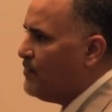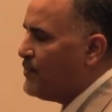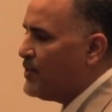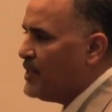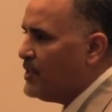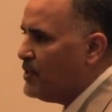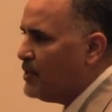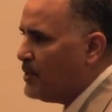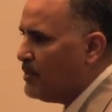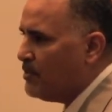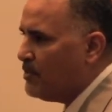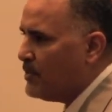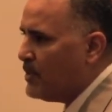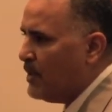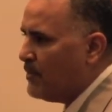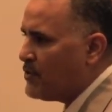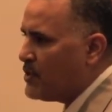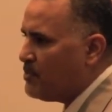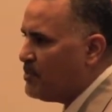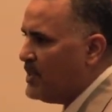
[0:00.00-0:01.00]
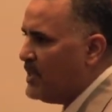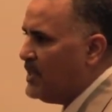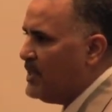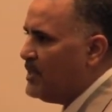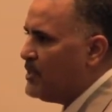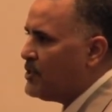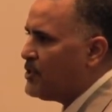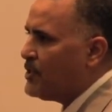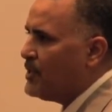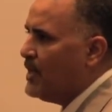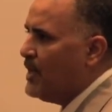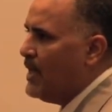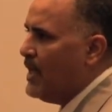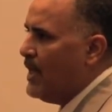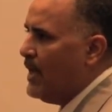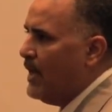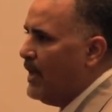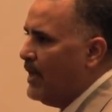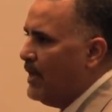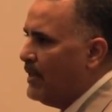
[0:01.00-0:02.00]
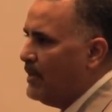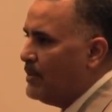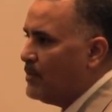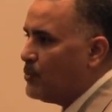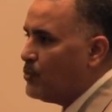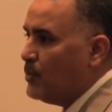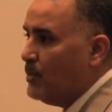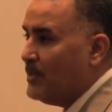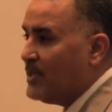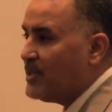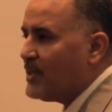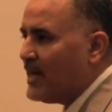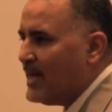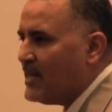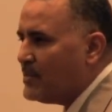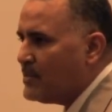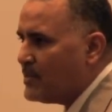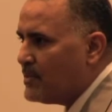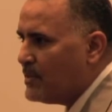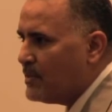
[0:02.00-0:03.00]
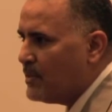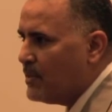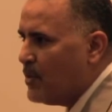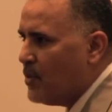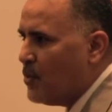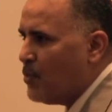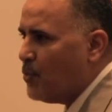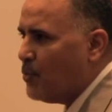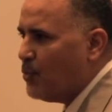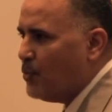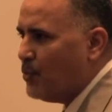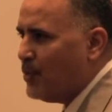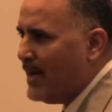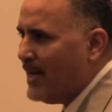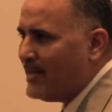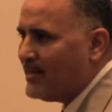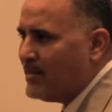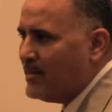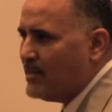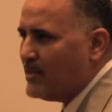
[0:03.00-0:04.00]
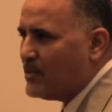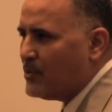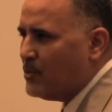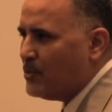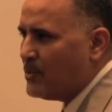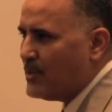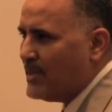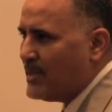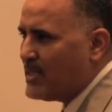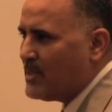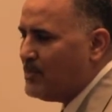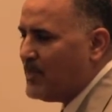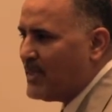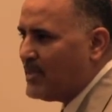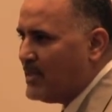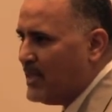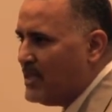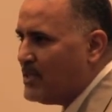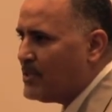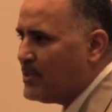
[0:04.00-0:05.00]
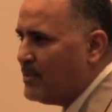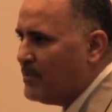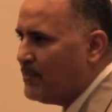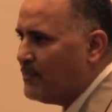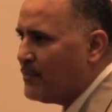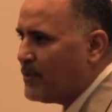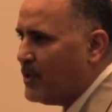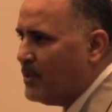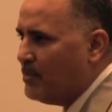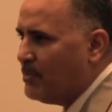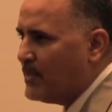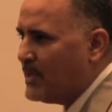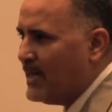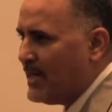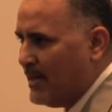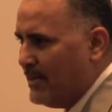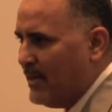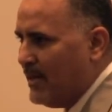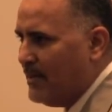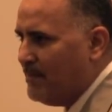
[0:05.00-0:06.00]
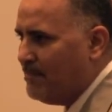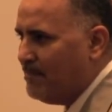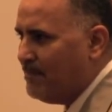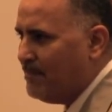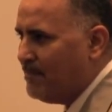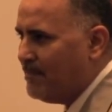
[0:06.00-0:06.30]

freedom of speech, and women rights? What is your expectation from Canada?